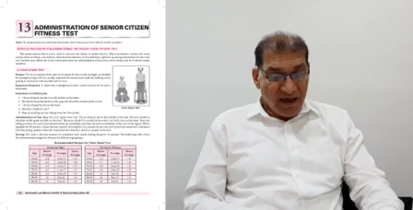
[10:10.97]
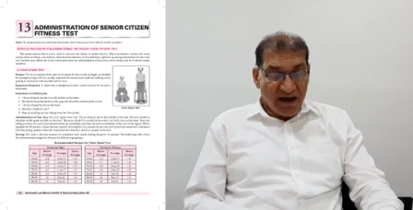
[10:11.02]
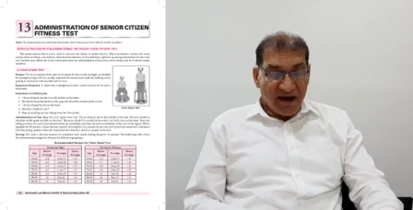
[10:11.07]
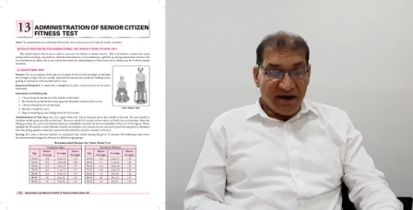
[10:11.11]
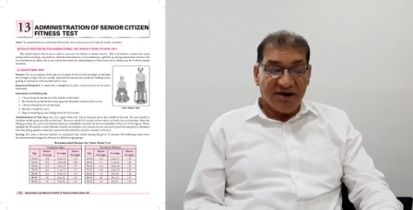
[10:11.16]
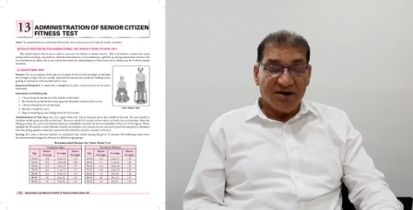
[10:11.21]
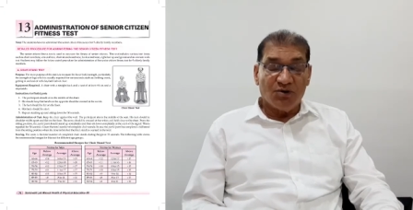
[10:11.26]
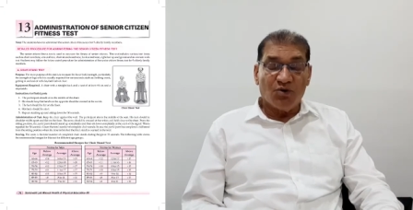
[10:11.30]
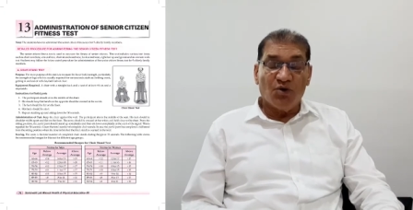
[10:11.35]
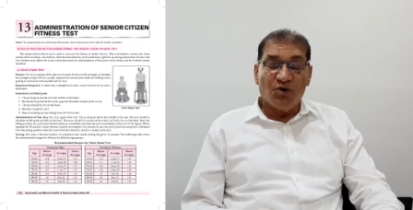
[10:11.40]

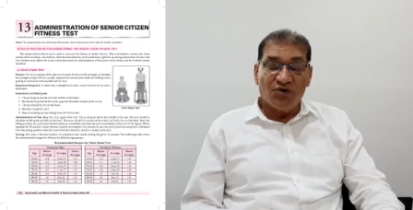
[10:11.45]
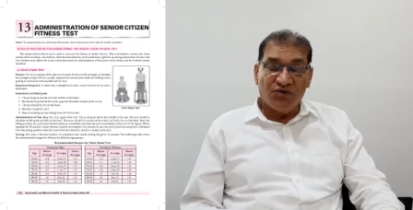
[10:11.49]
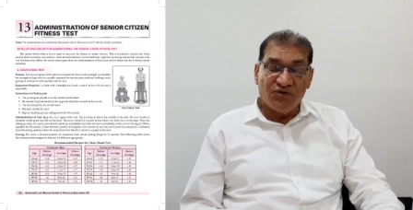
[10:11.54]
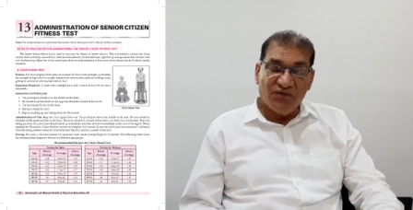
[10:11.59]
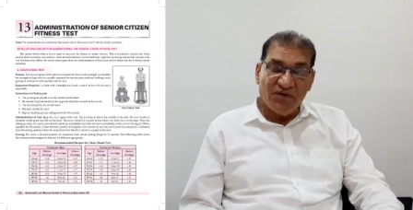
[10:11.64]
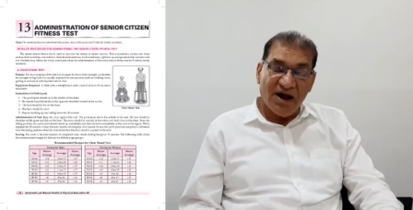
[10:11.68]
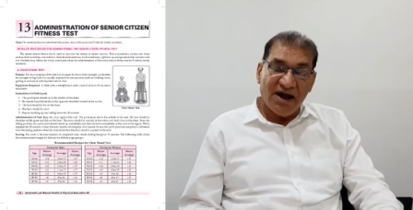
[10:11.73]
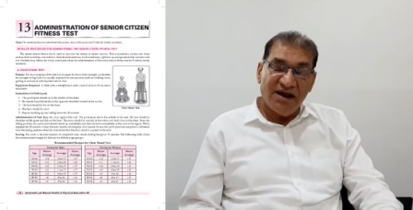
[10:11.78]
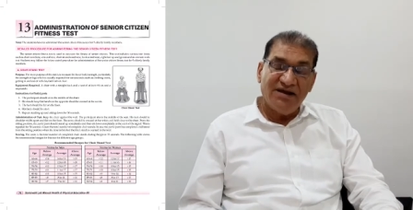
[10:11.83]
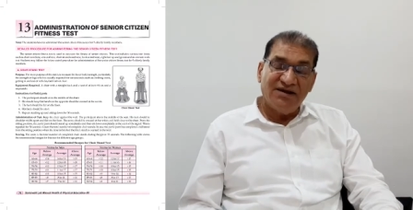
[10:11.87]
a record
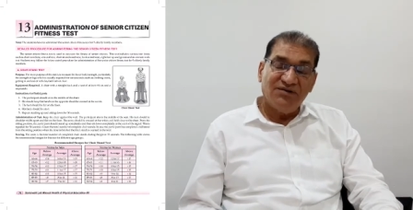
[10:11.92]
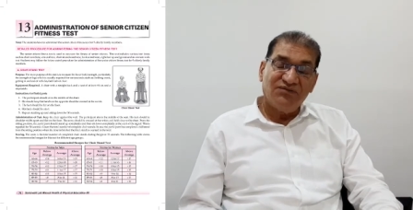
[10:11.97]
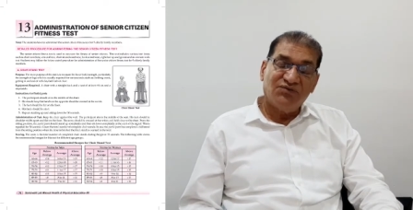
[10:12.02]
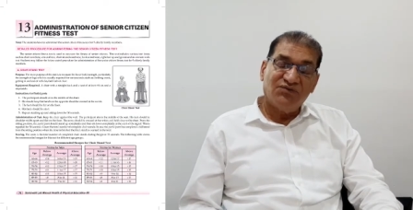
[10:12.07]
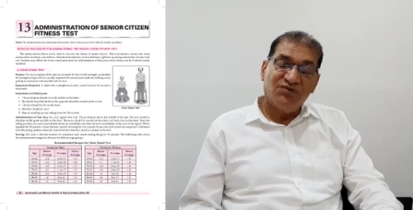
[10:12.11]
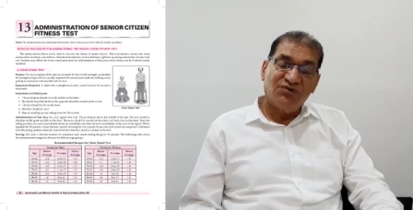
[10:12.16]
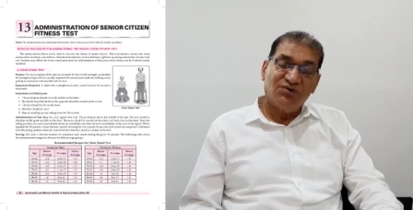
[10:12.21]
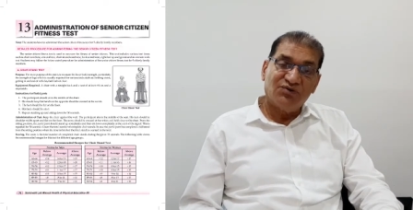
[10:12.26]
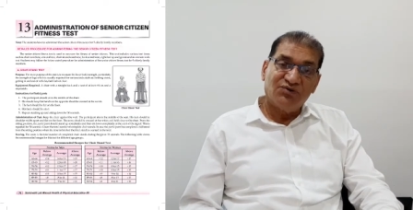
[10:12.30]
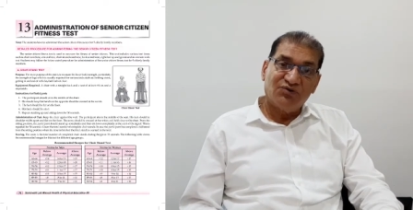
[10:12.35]
file
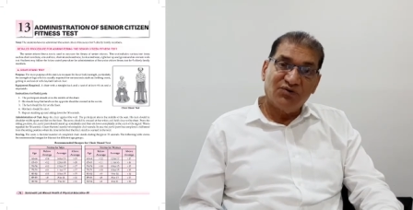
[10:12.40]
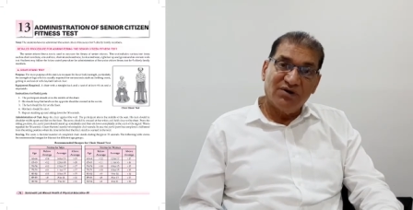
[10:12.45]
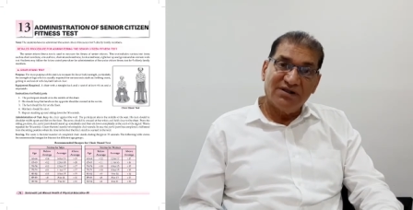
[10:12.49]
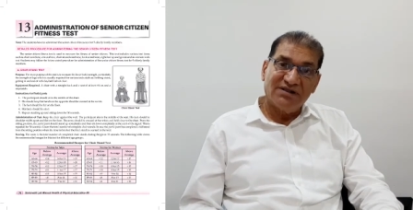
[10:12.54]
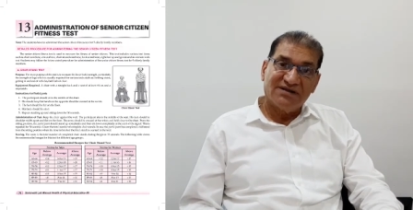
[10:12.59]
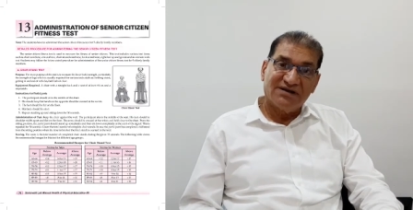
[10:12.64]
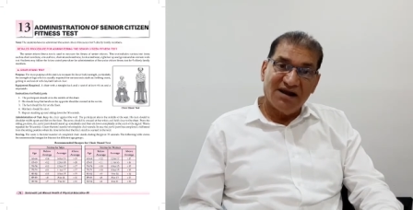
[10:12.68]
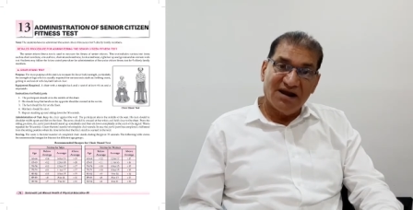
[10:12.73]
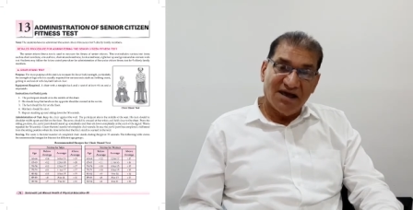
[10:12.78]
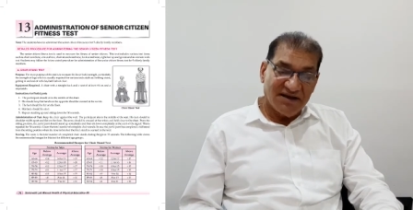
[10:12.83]
for
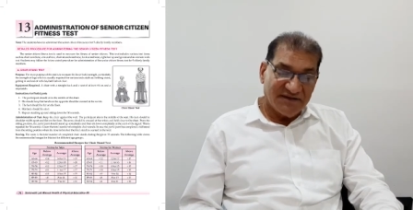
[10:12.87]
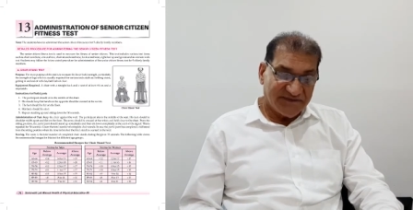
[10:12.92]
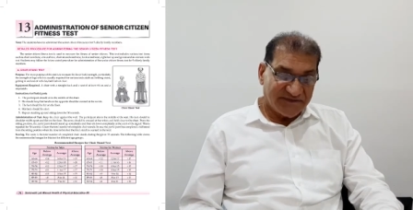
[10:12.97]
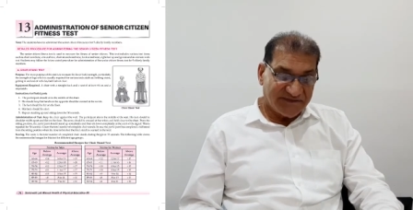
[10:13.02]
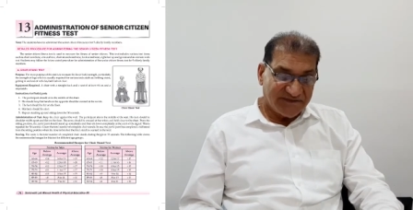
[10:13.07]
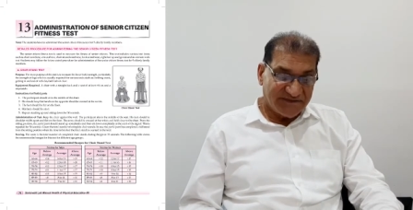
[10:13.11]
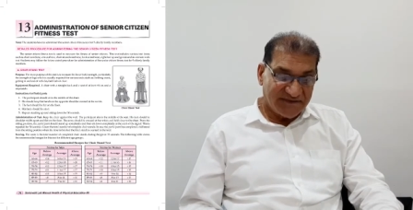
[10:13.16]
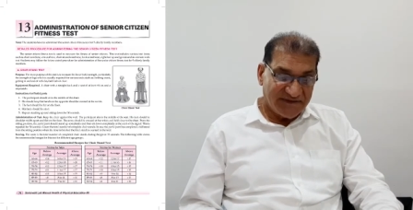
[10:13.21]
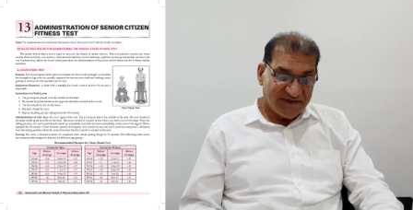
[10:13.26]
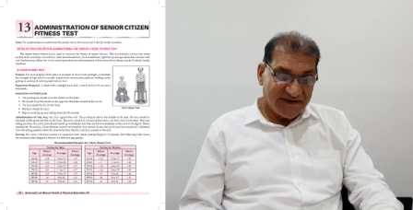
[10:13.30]
12th class
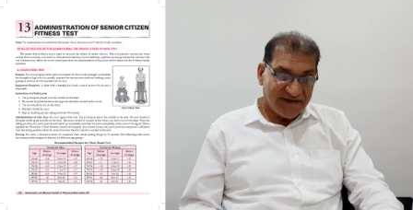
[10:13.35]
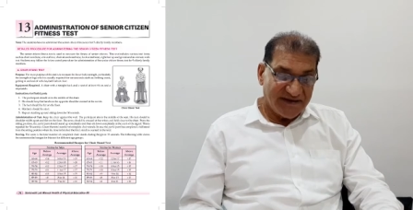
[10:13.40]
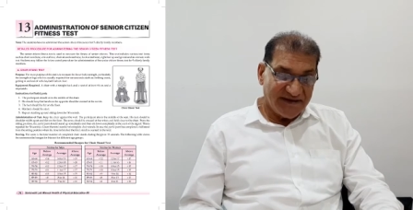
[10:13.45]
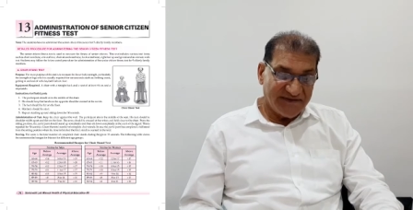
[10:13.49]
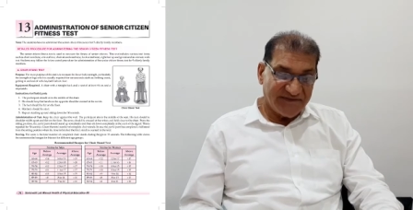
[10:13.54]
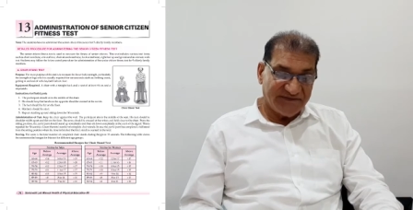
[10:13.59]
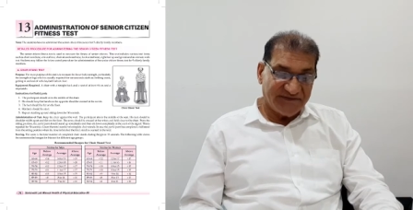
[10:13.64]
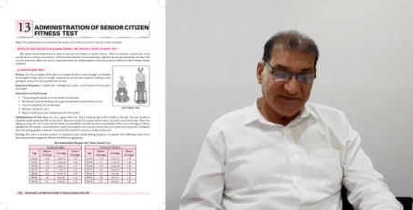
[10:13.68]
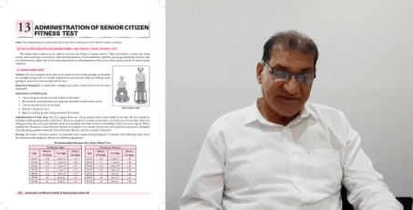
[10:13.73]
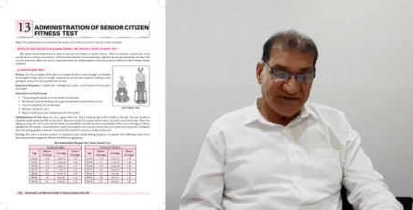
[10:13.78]

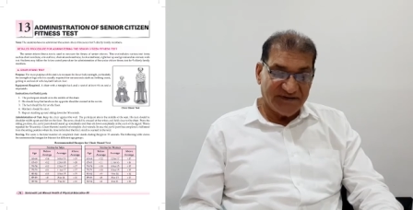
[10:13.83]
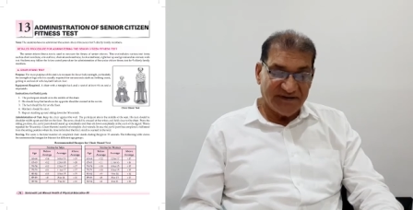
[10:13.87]
is